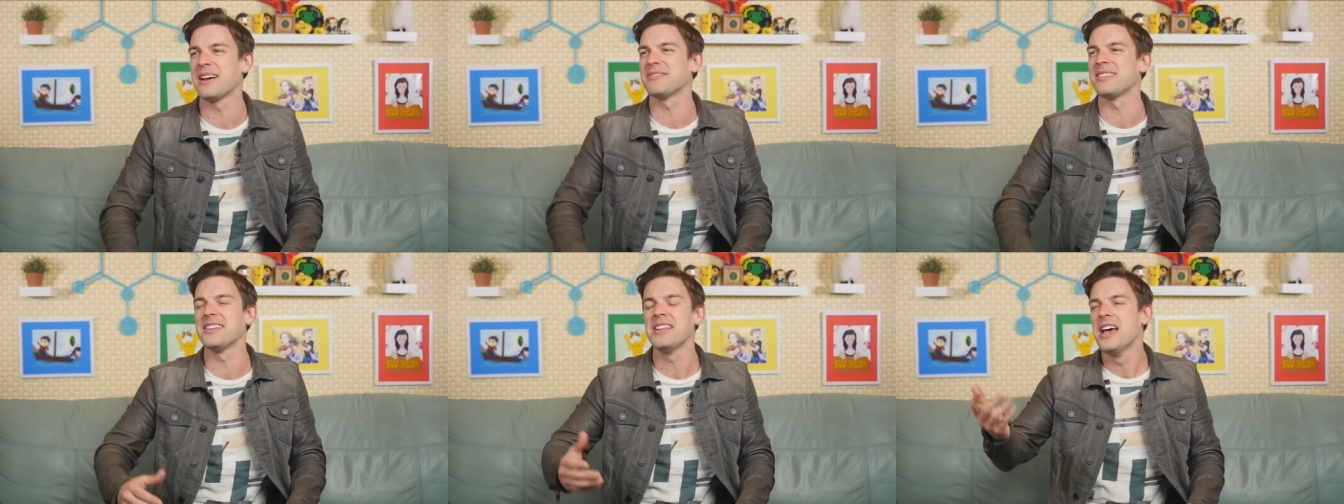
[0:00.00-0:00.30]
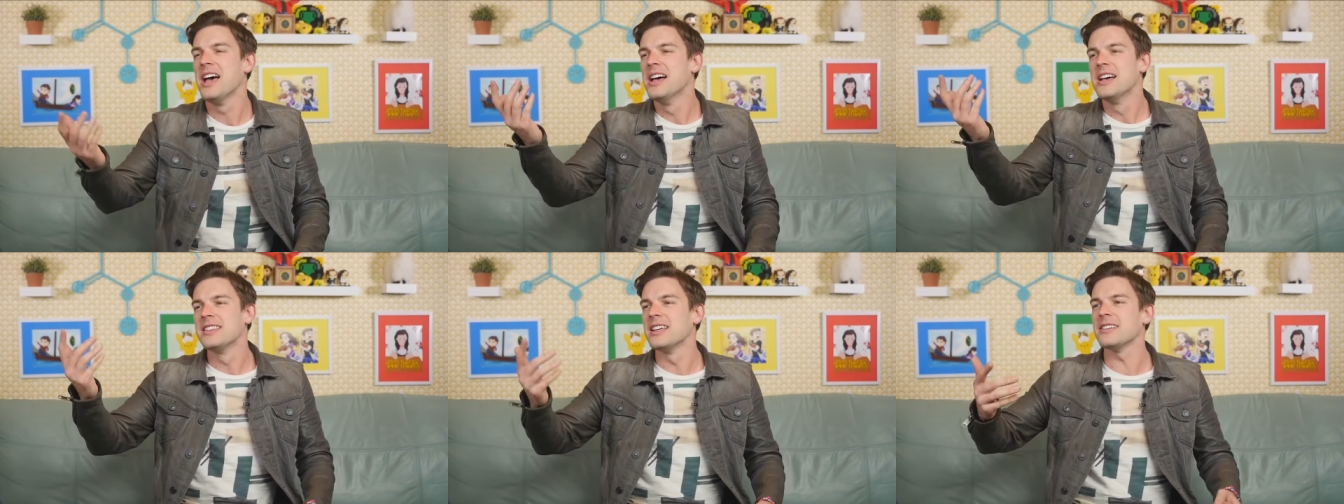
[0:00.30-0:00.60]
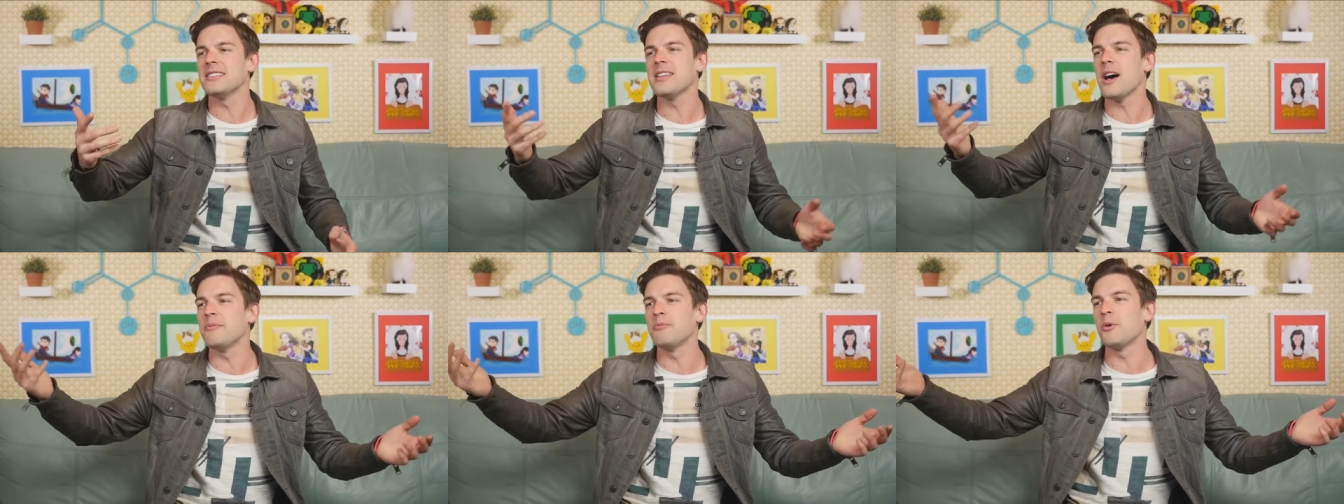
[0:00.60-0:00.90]
The,
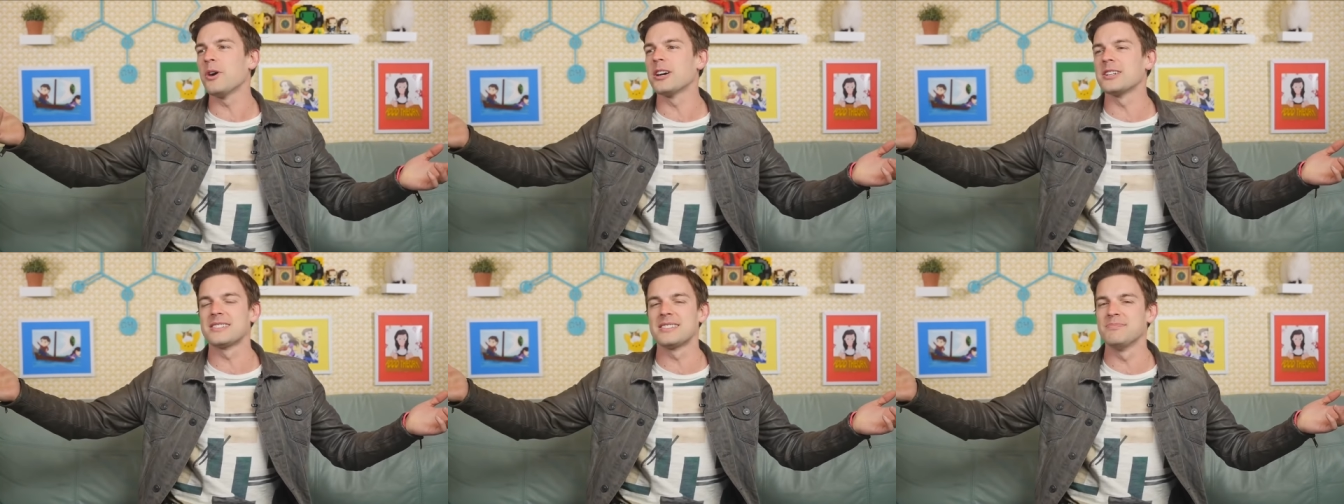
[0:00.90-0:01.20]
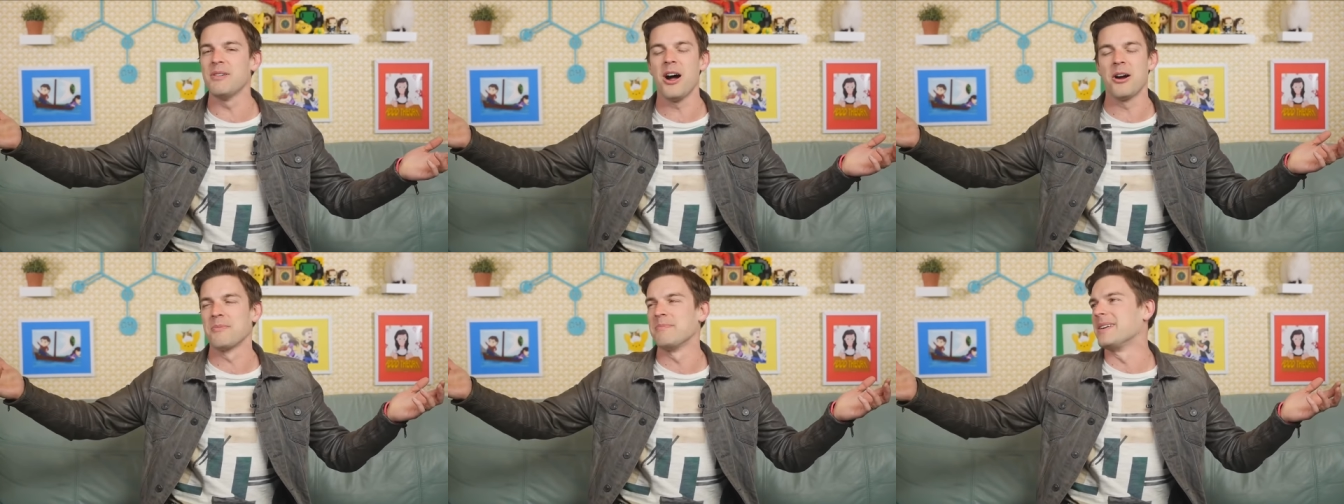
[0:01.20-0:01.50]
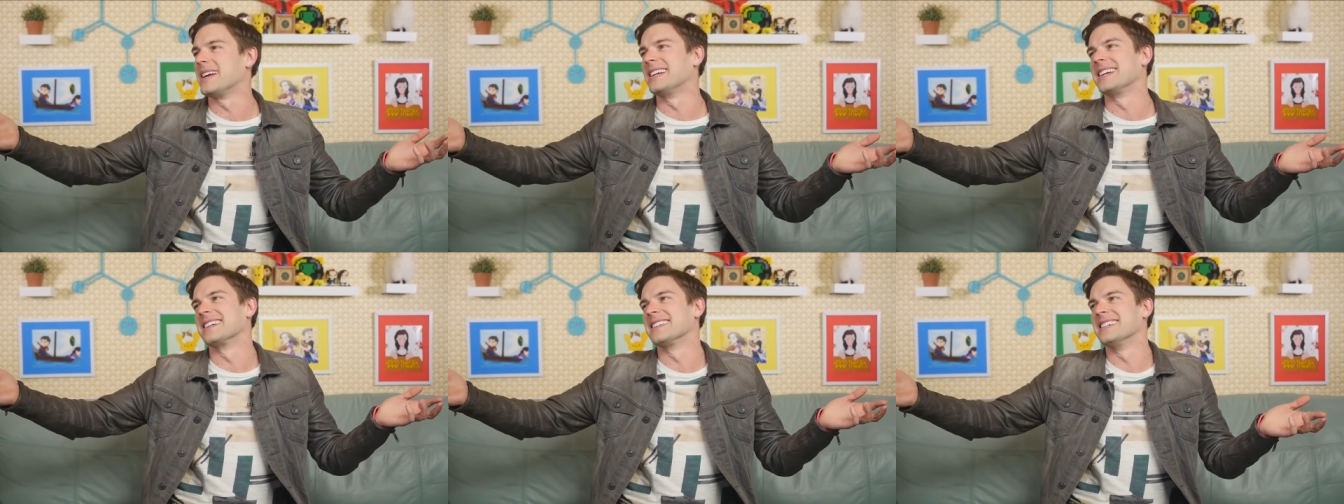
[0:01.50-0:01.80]
the, the, words are
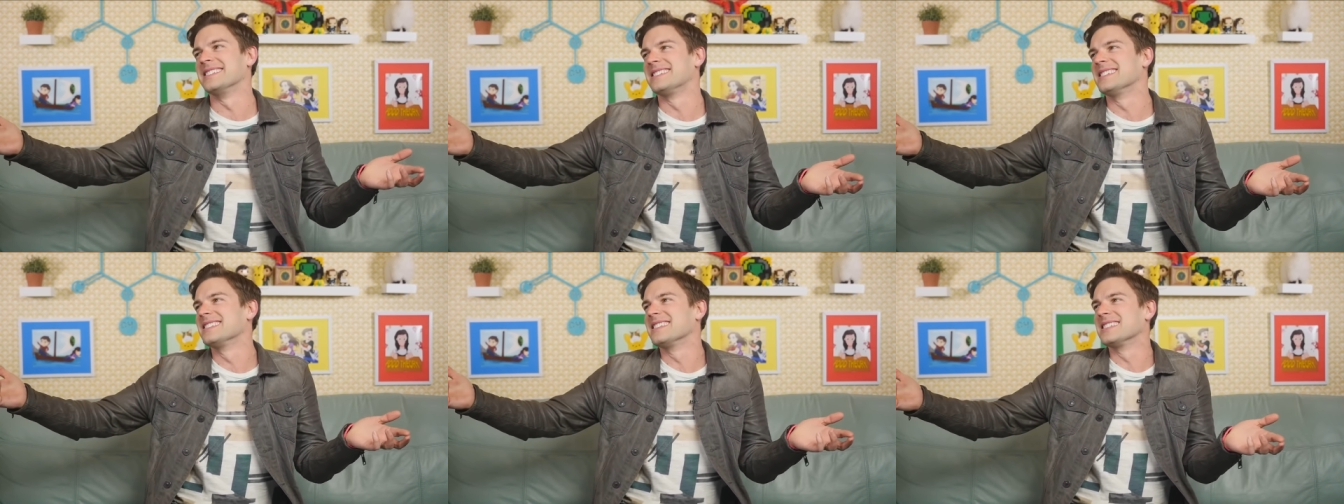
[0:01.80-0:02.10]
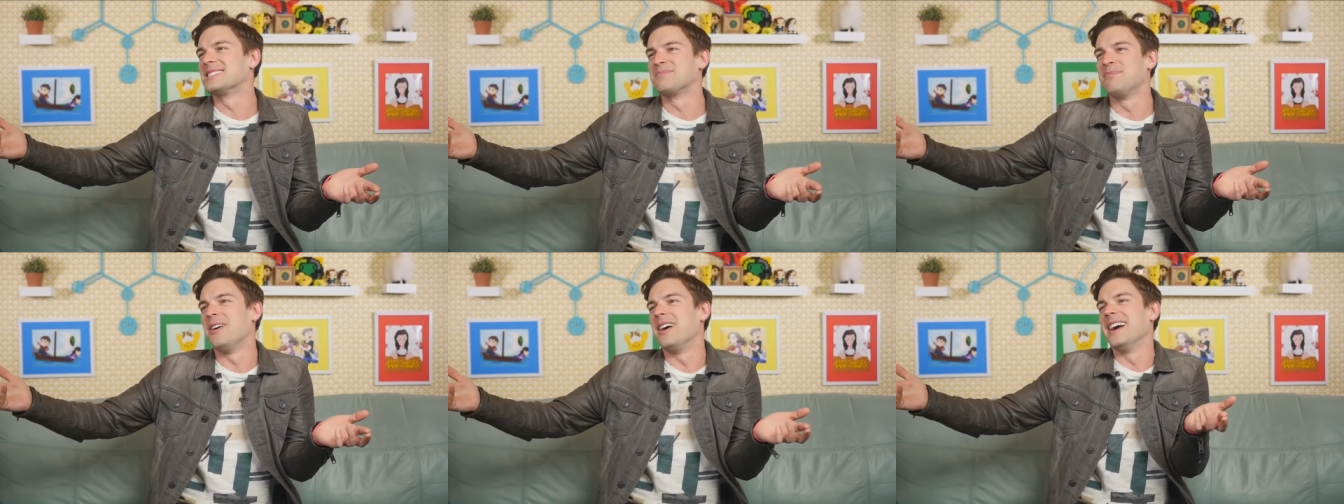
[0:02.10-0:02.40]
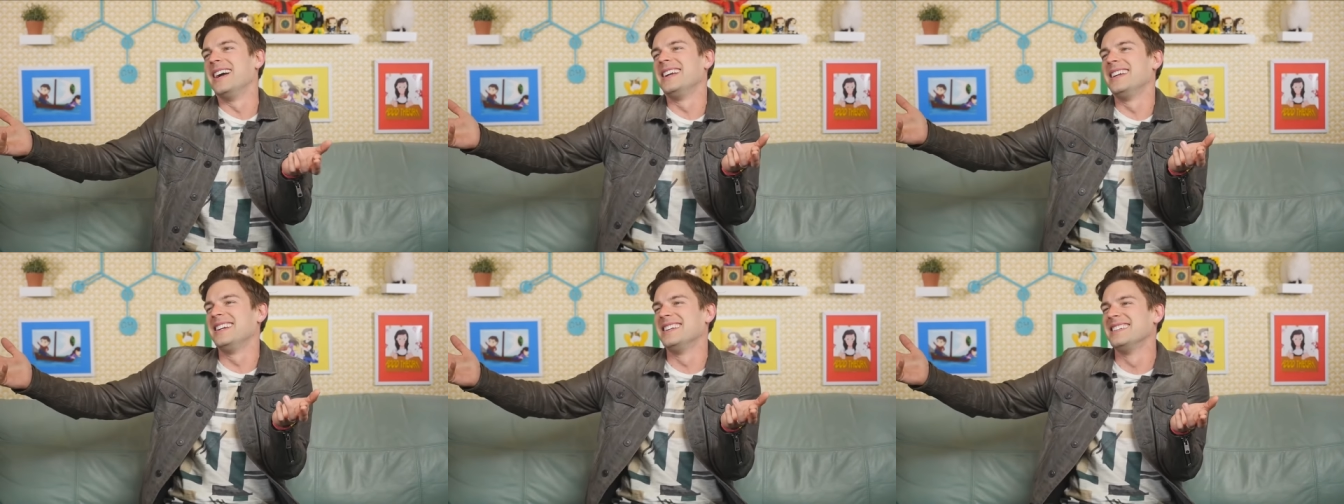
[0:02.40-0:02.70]
meaningless at this point.
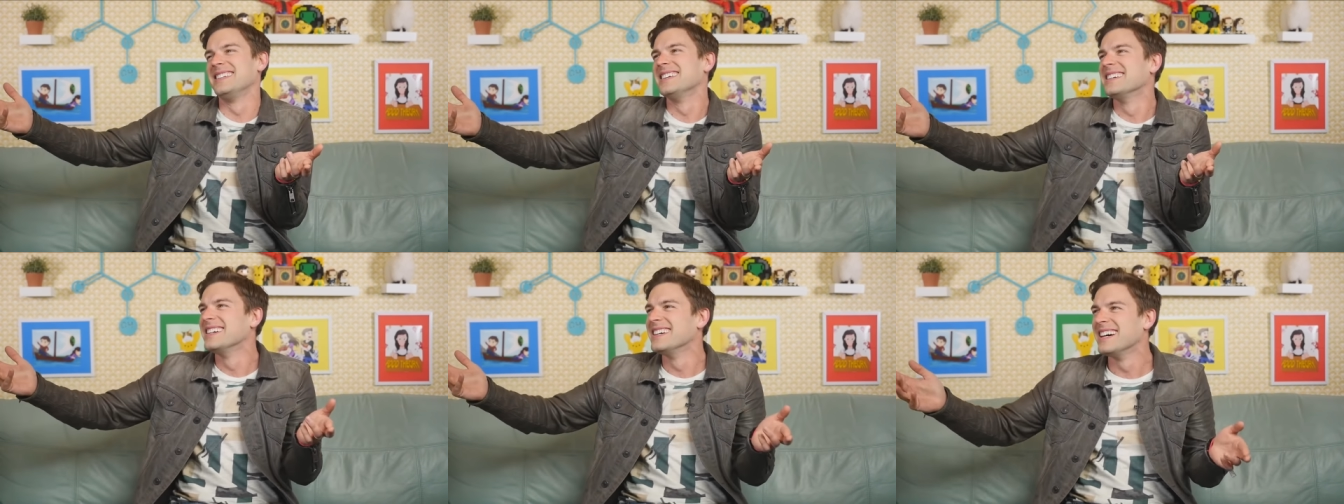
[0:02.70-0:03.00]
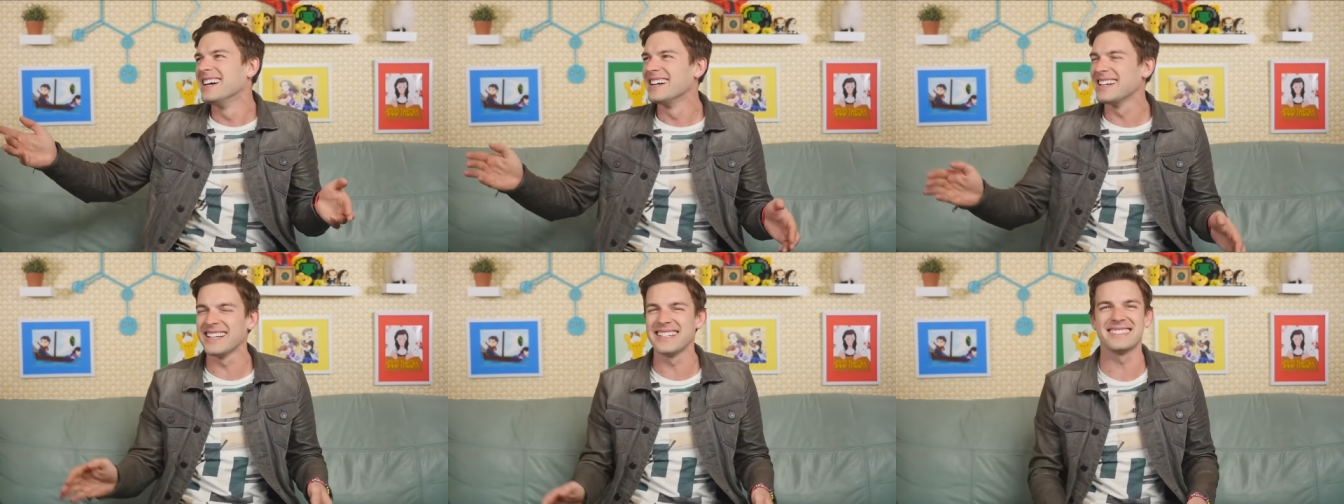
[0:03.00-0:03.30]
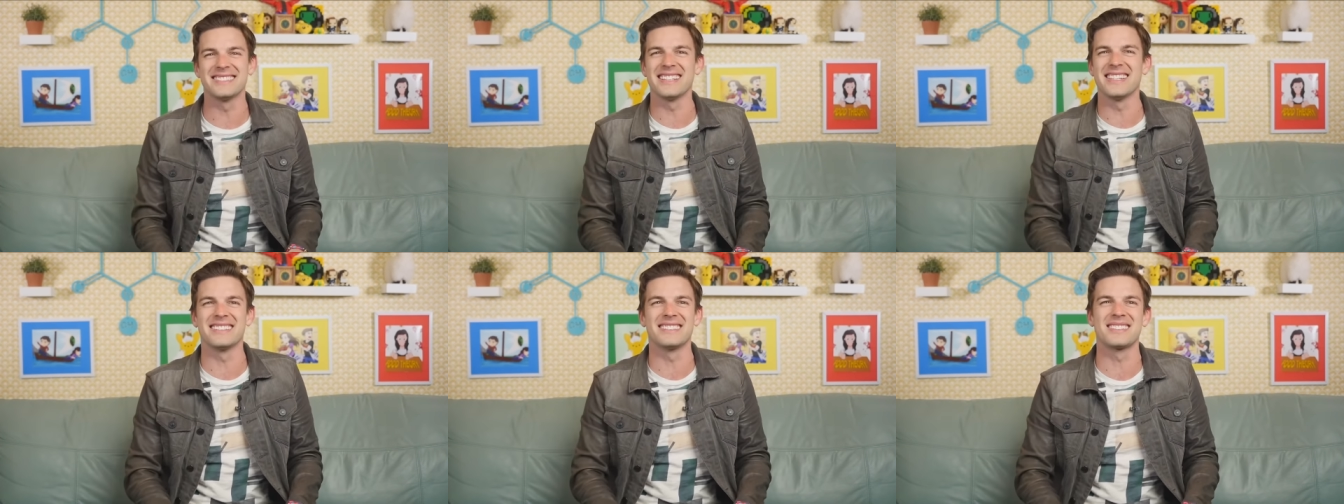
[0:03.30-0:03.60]
it's true.
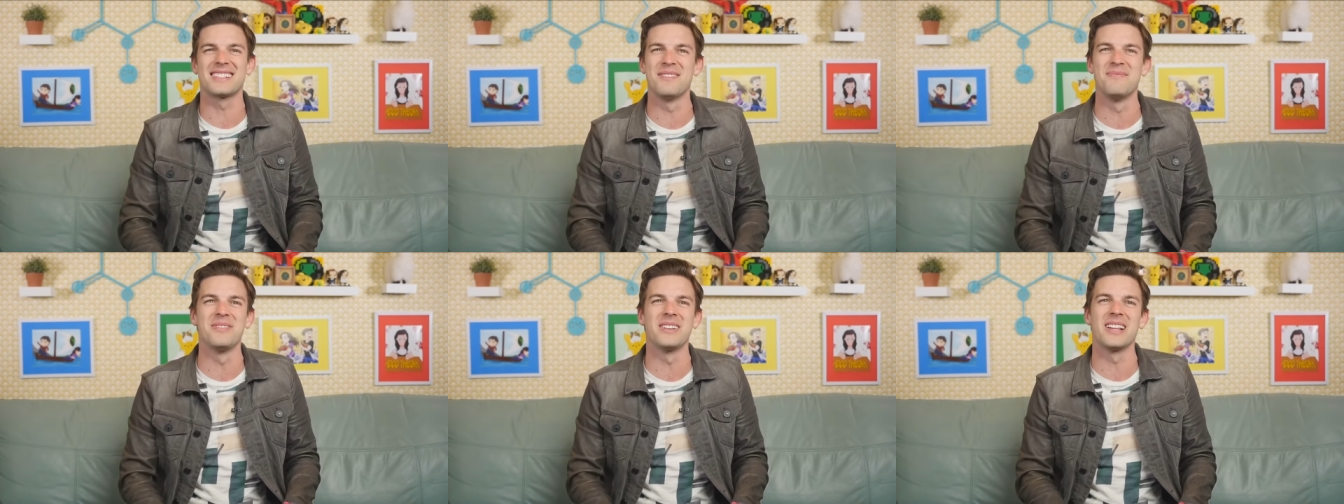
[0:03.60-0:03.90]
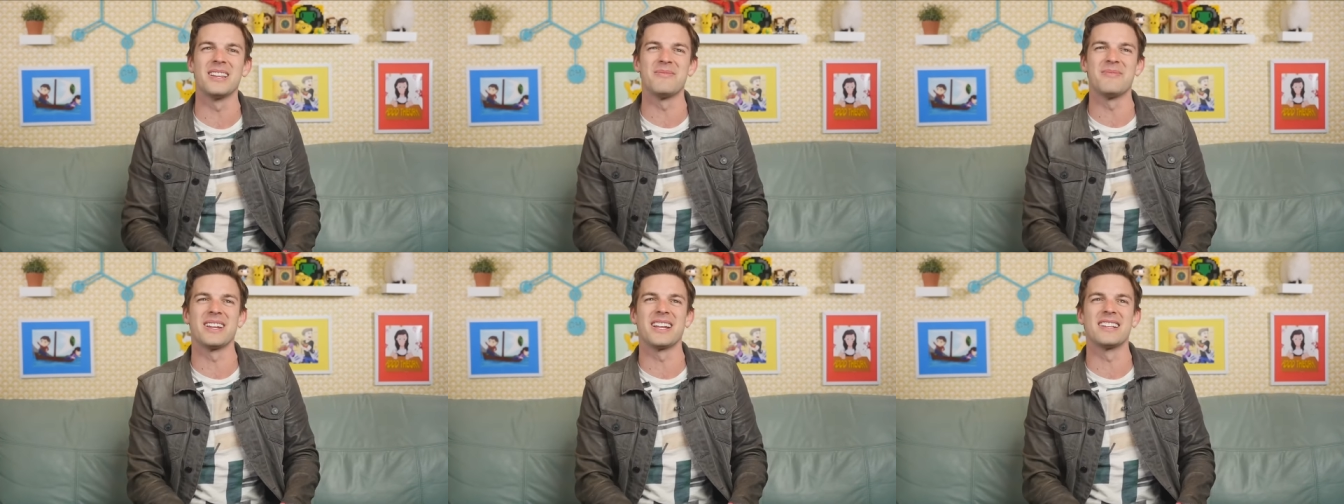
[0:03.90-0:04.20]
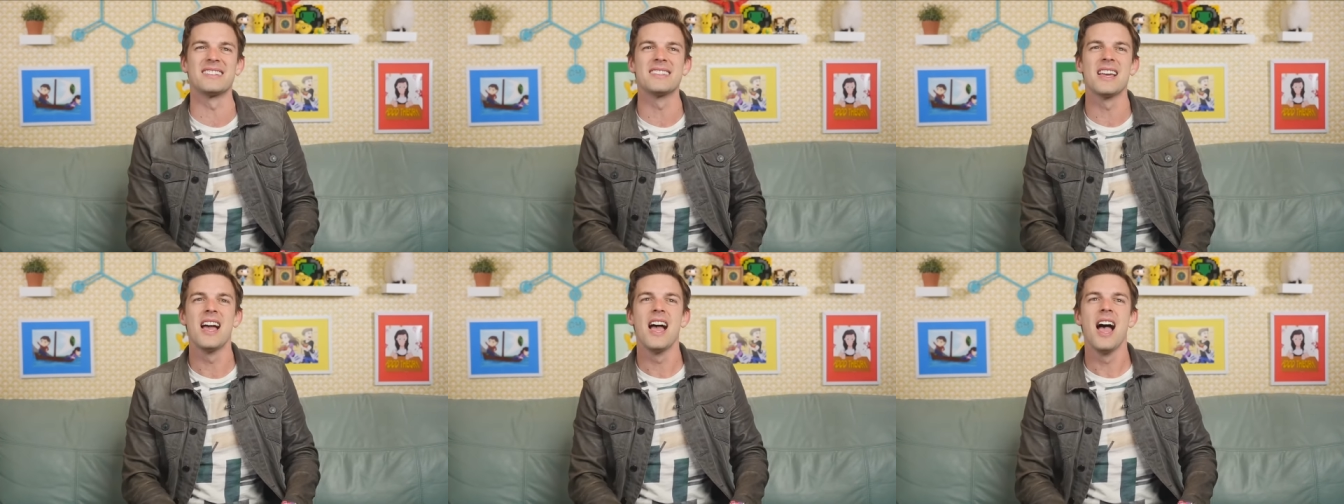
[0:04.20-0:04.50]
It's it's completely meaningless.